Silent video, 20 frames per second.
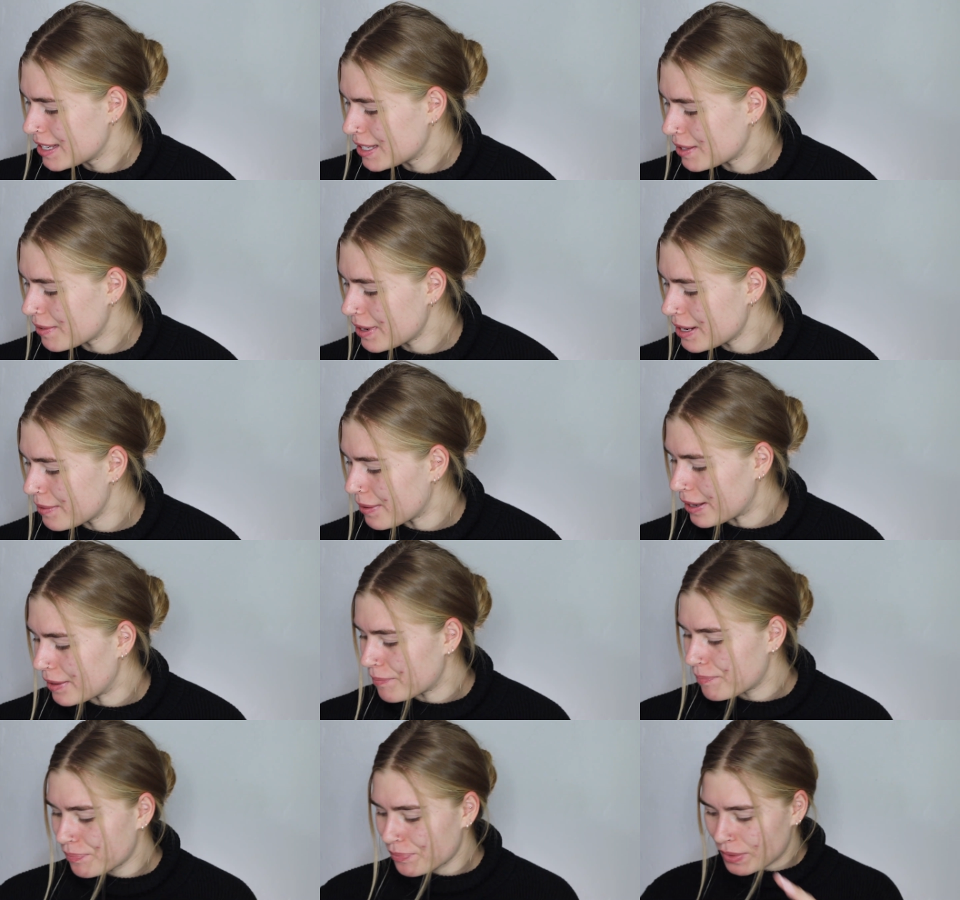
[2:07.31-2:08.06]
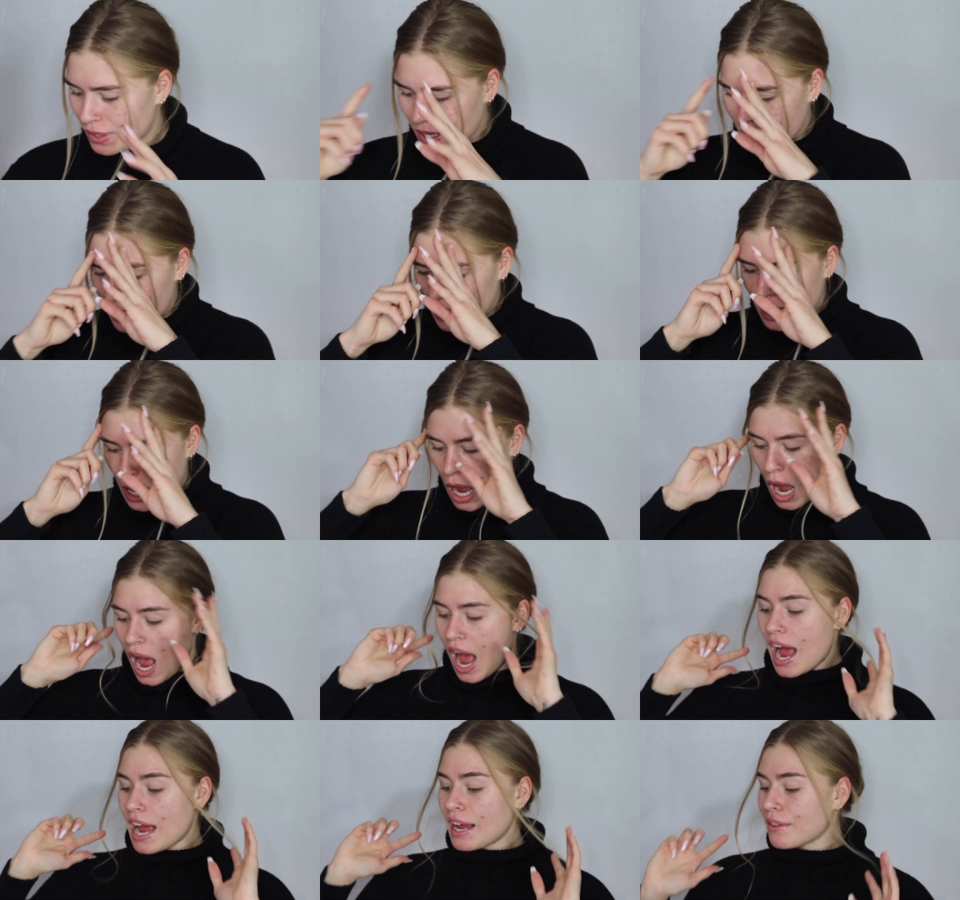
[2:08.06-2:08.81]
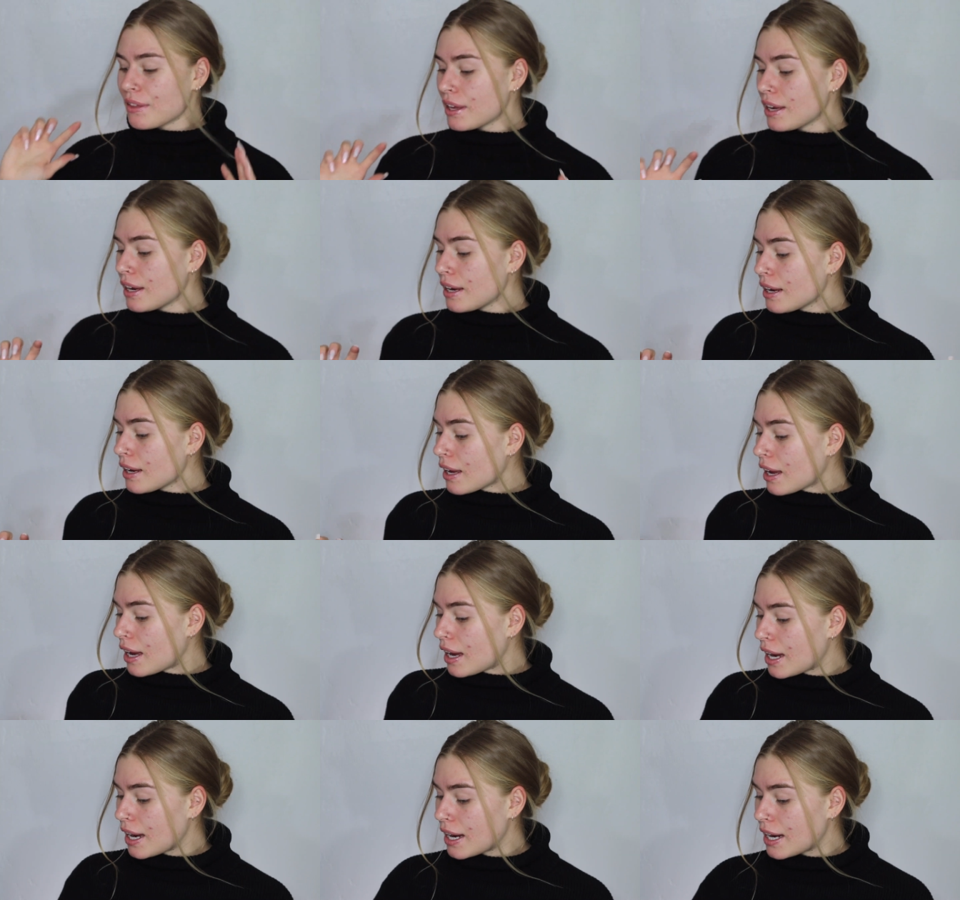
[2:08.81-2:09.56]
So anyway, I
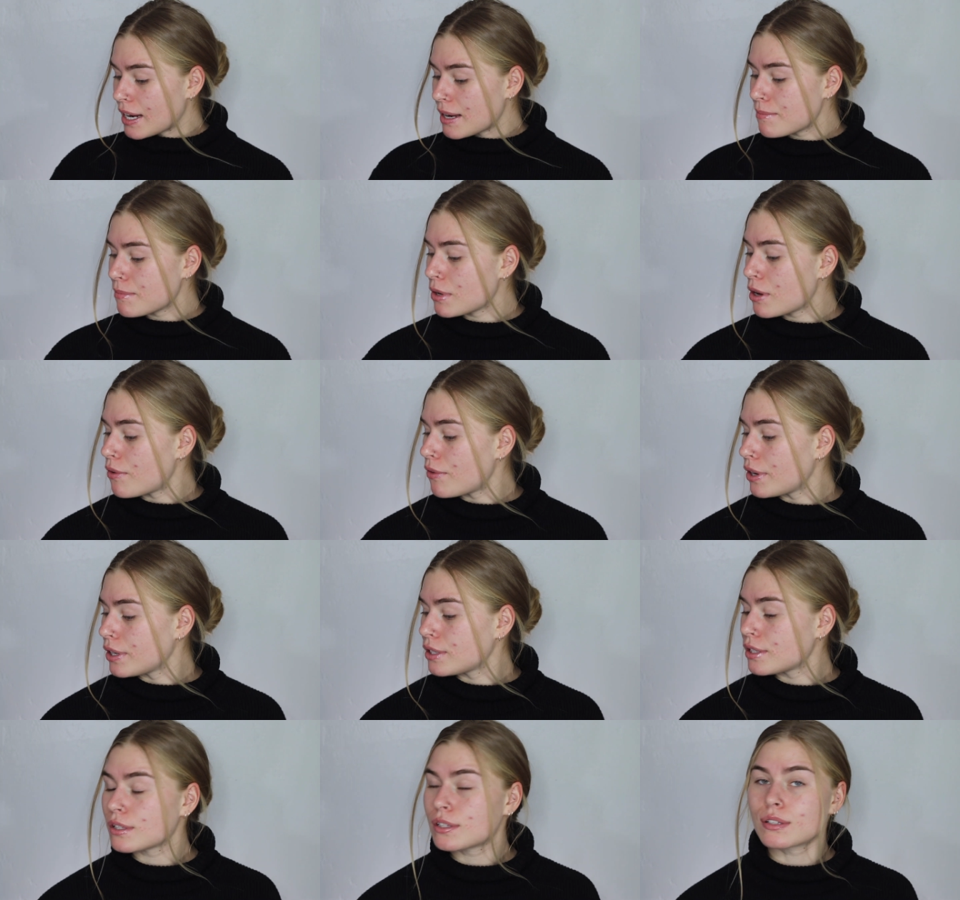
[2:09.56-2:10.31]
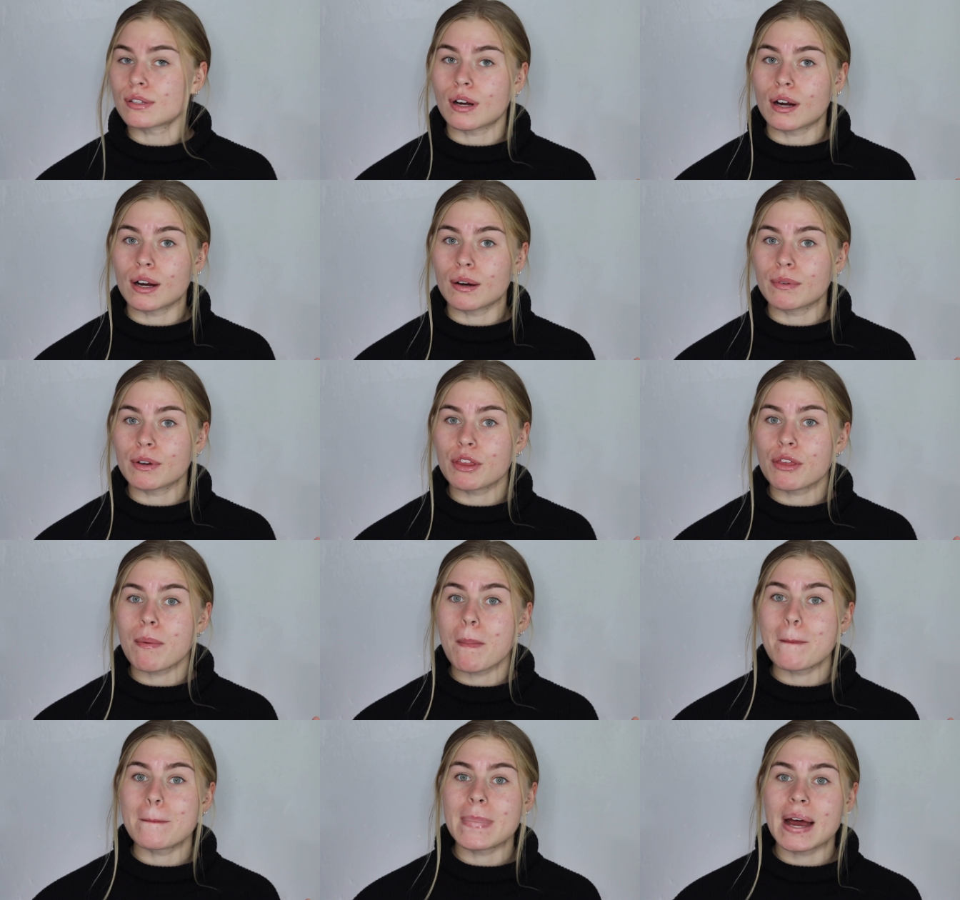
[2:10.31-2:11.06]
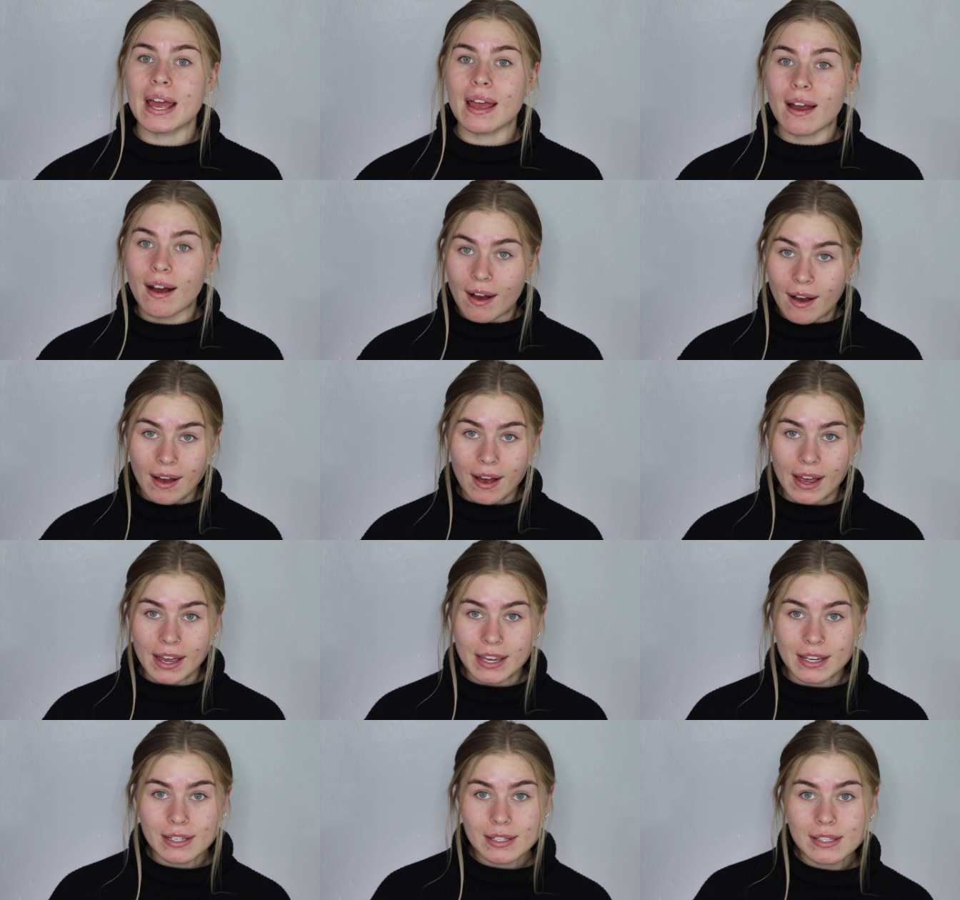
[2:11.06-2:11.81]
think I'm going to start with my
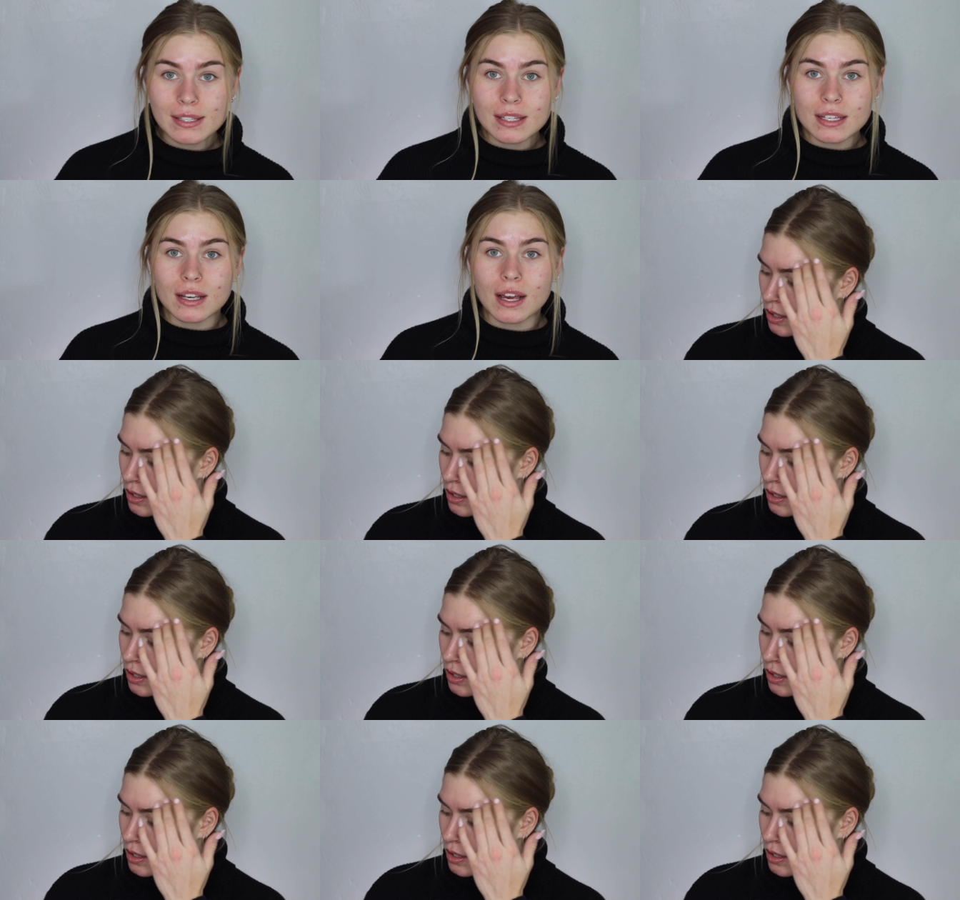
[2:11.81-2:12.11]
eyes.